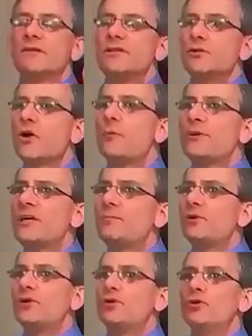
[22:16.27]
These are all
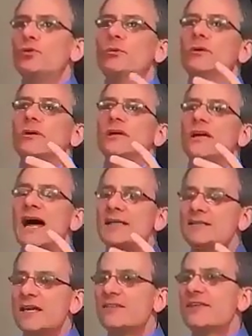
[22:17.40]
people who
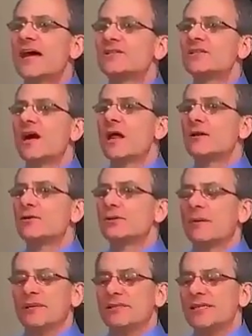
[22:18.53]
got 10,000
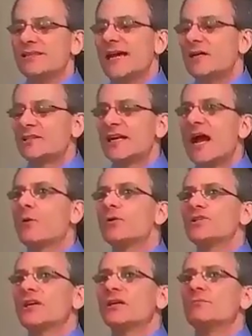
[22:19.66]

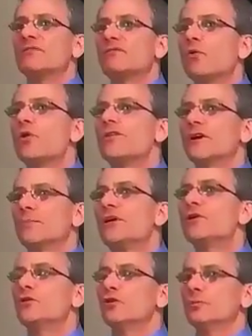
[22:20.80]
hours in before their
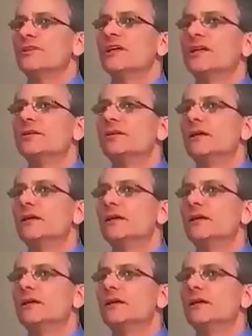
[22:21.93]
peer group did.